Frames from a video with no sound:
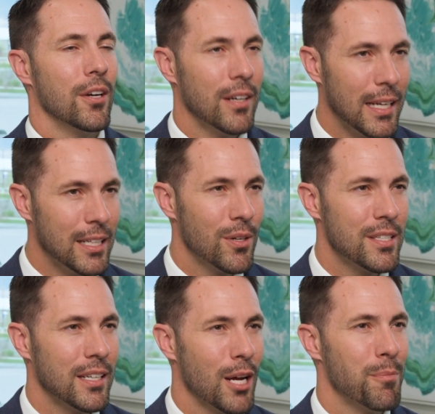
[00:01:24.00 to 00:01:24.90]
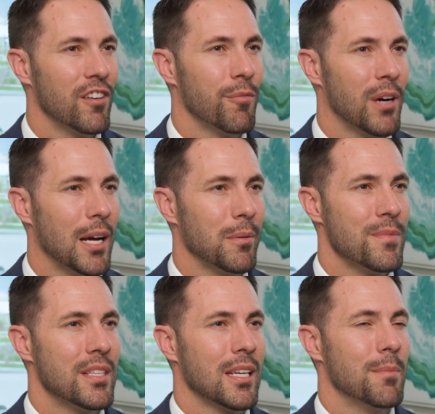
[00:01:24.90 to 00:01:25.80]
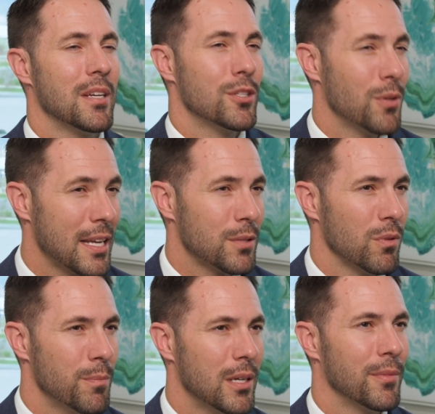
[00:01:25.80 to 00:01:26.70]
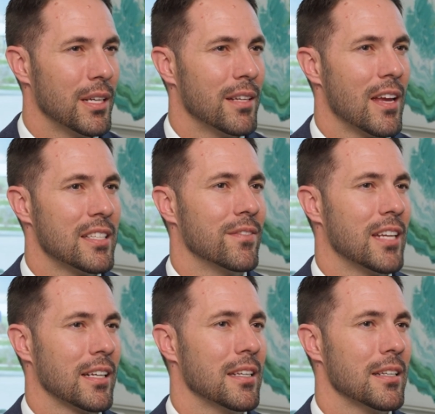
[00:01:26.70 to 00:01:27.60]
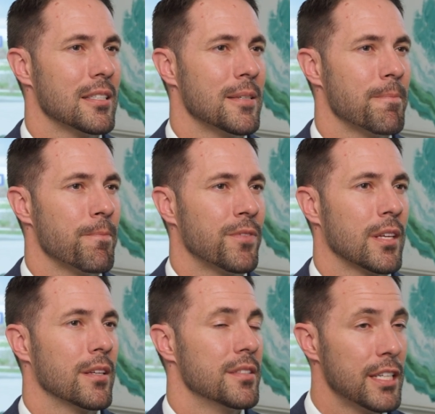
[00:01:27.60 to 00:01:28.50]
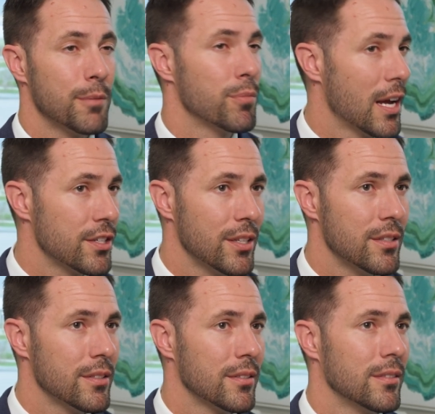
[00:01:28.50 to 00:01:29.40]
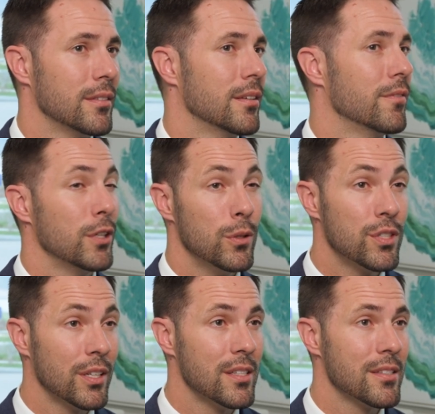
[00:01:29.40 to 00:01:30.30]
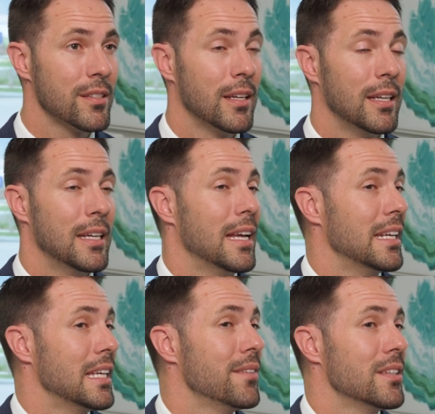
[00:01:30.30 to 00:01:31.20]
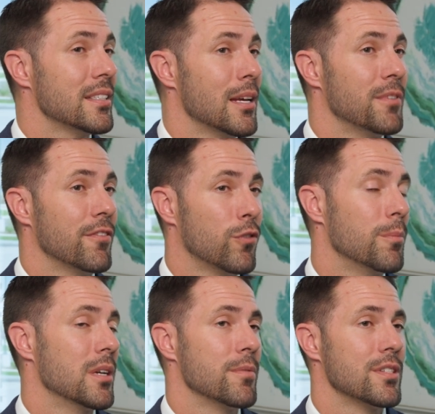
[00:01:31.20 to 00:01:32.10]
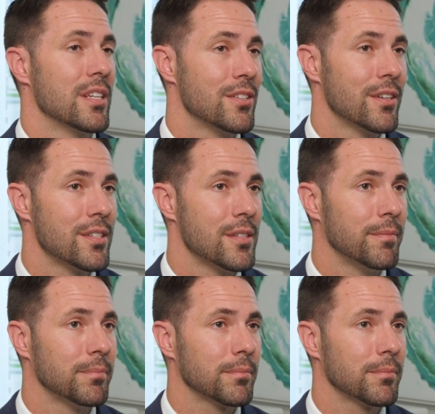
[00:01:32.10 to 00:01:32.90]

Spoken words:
There are an increasing number of problems that can be addressed with minimally invasive techniques: decompressions, fusions, and even some deformity procedures.